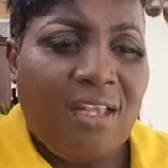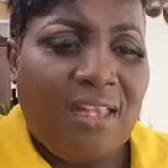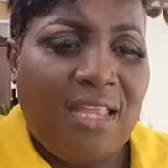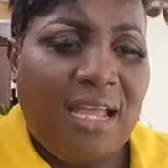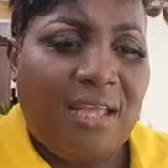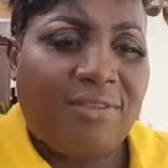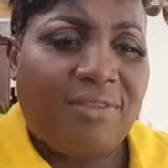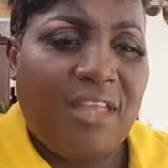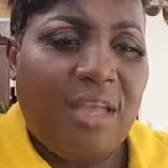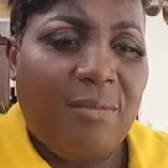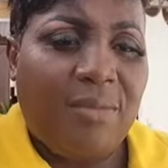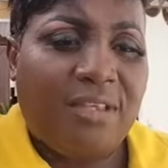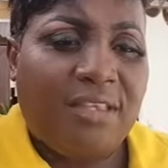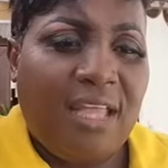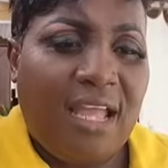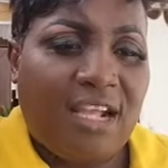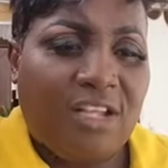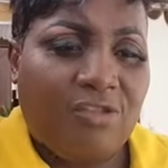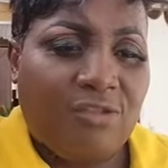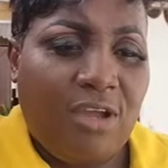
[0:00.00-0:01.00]
Last time I
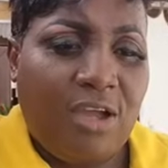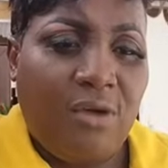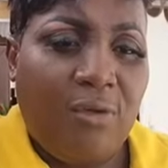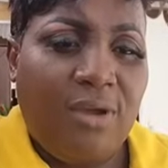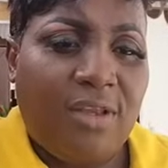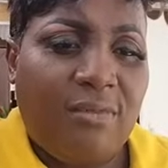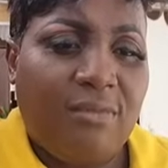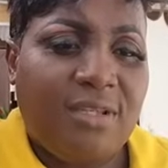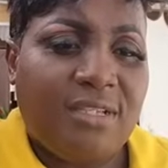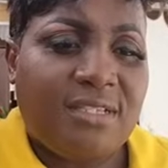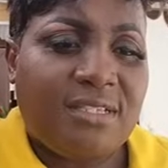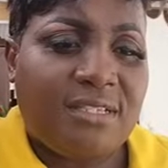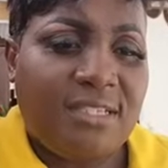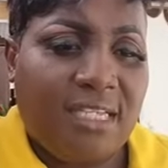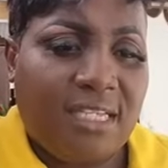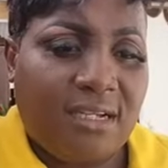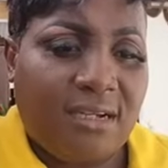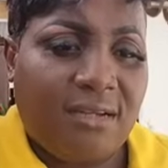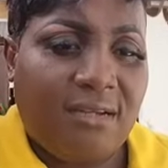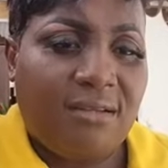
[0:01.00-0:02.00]
talked to her, I went sick.